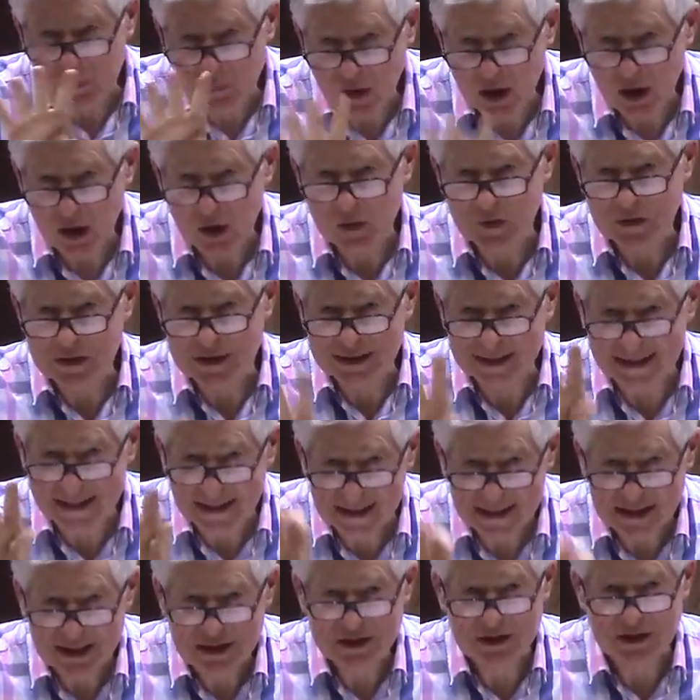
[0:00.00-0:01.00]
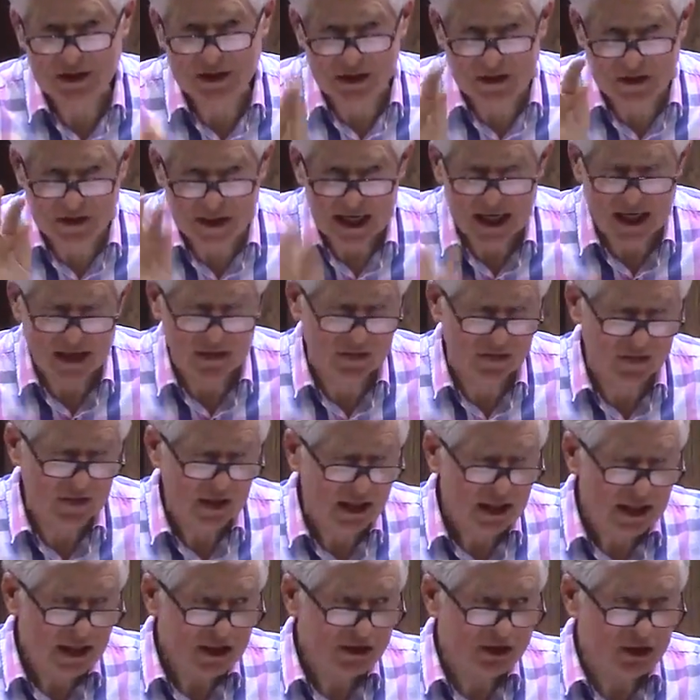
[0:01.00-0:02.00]
road, it leads to death.
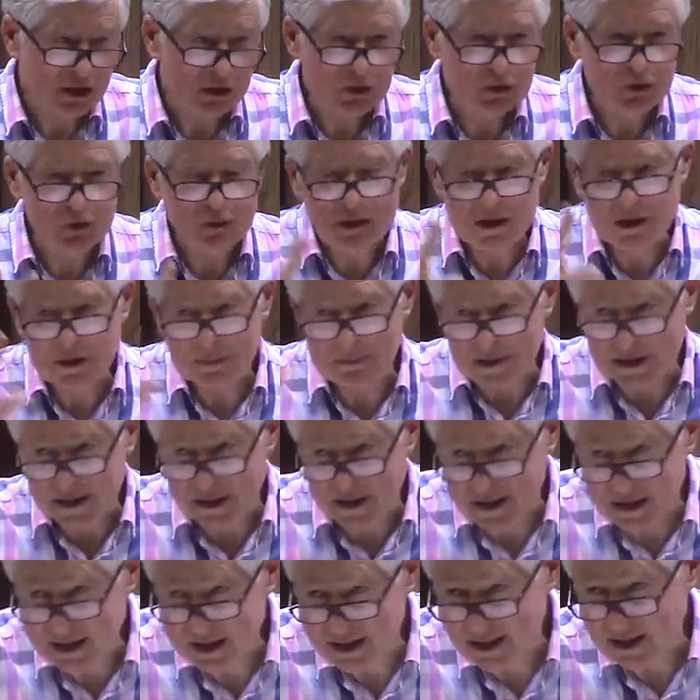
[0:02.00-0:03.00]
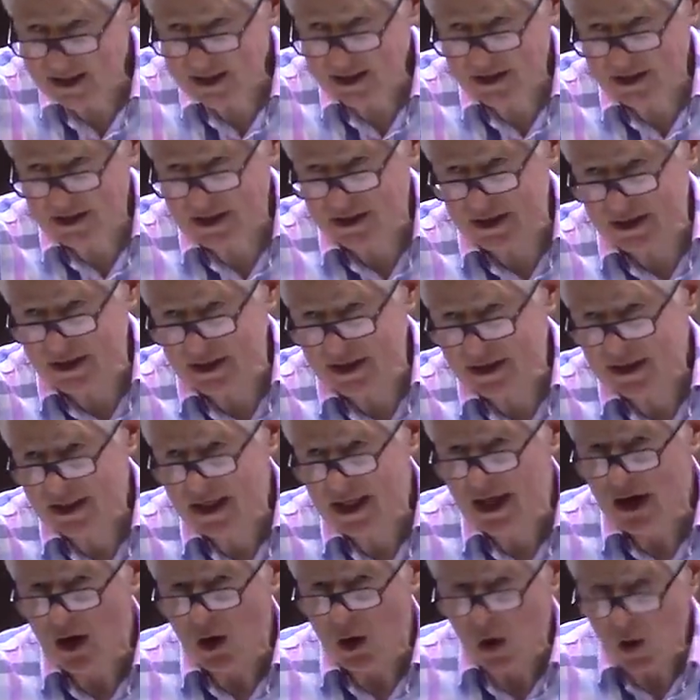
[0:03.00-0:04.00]
So you must be killing sin,
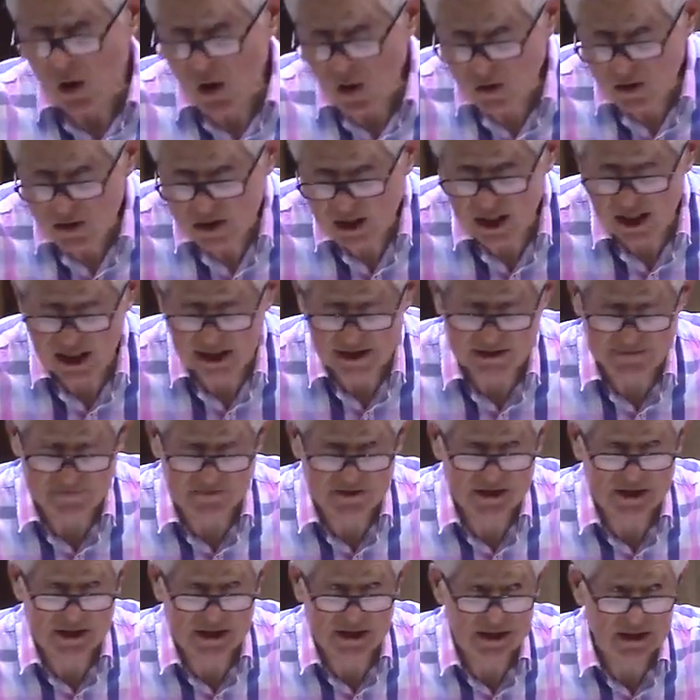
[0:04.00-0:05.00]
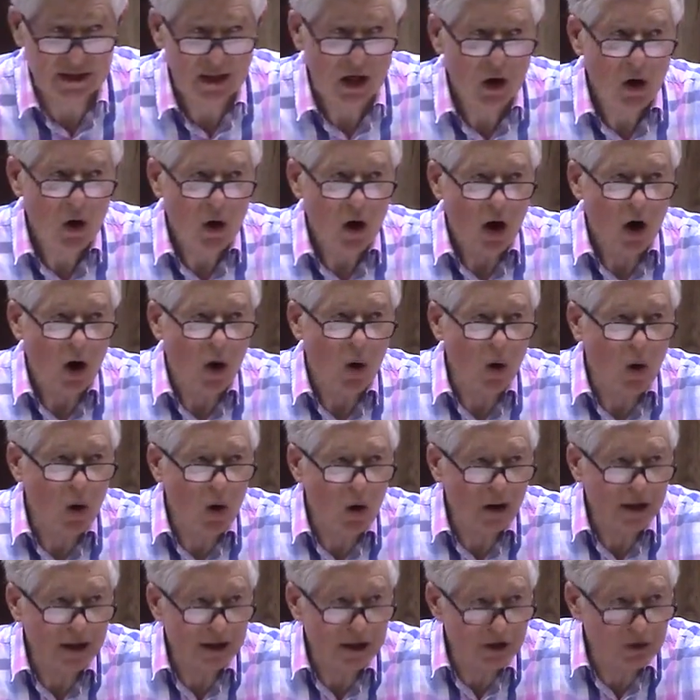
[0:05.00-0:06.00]
all kind of sin,
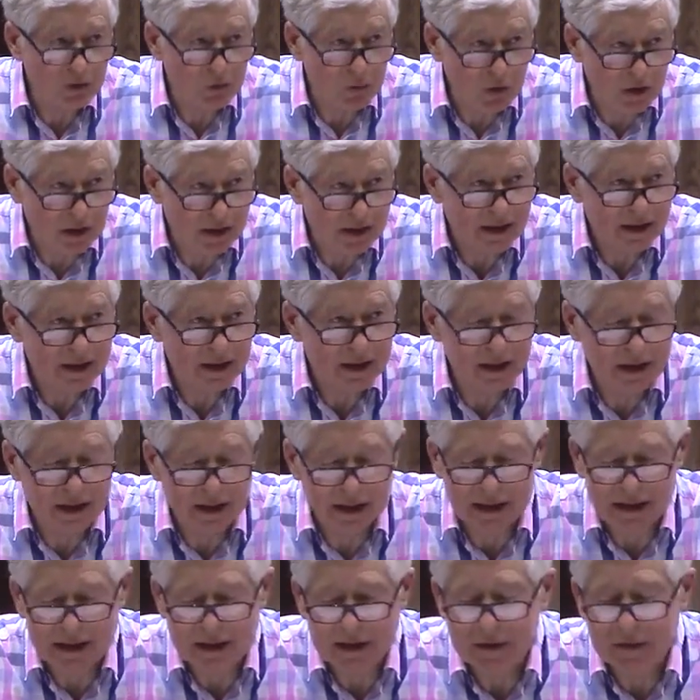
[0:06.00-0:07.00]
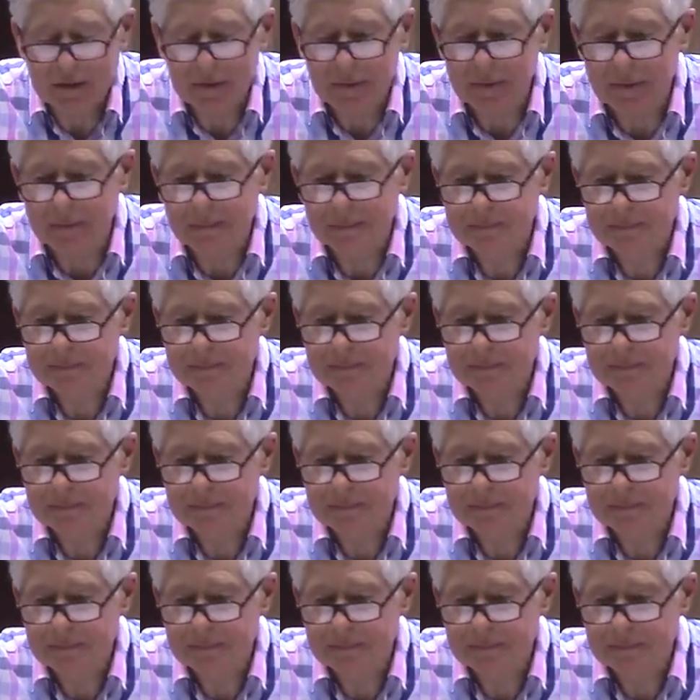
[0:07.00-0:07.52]
or it will kill you.